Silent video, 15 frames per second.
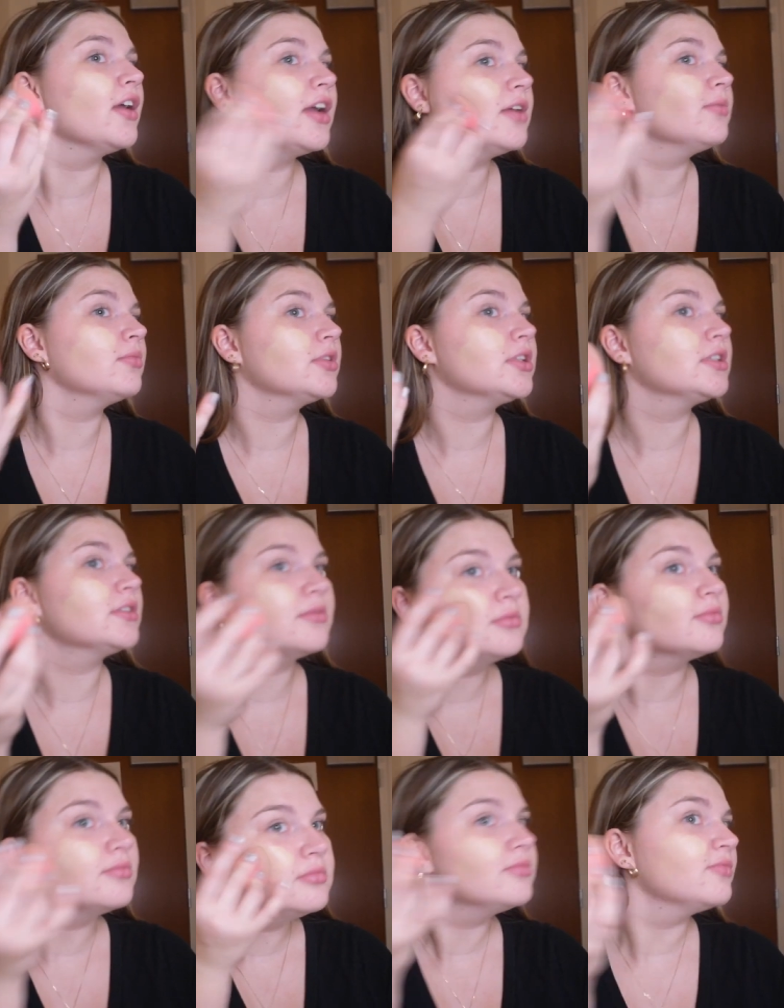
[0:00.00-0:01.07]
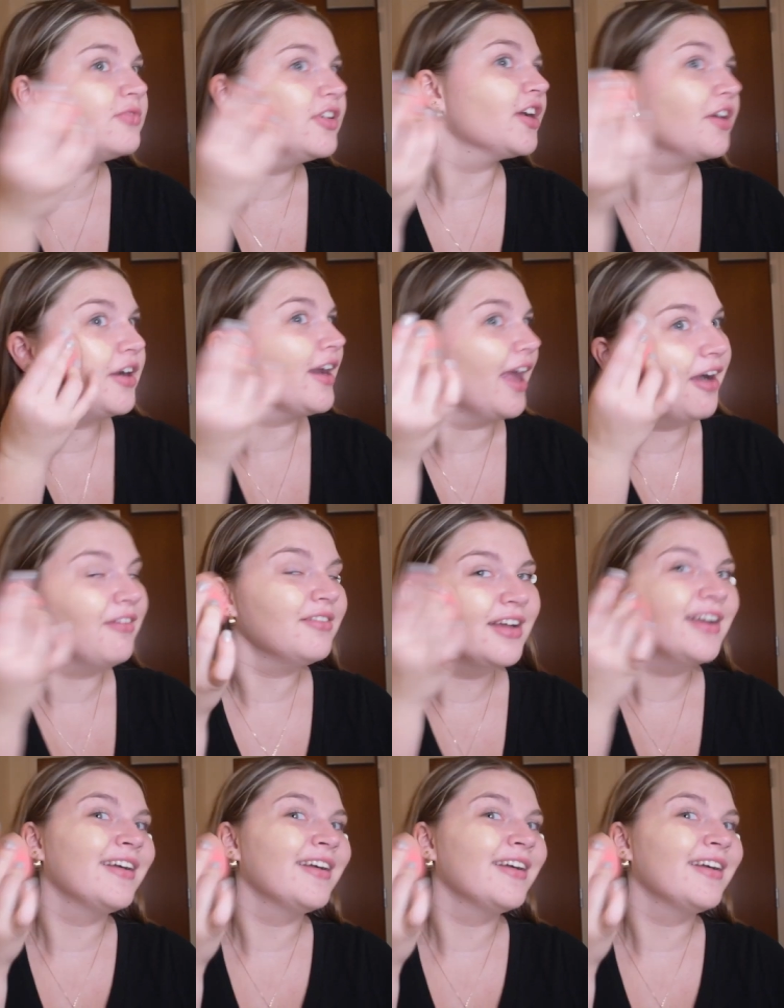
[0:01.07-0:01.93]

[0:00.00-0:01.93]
I figure it out.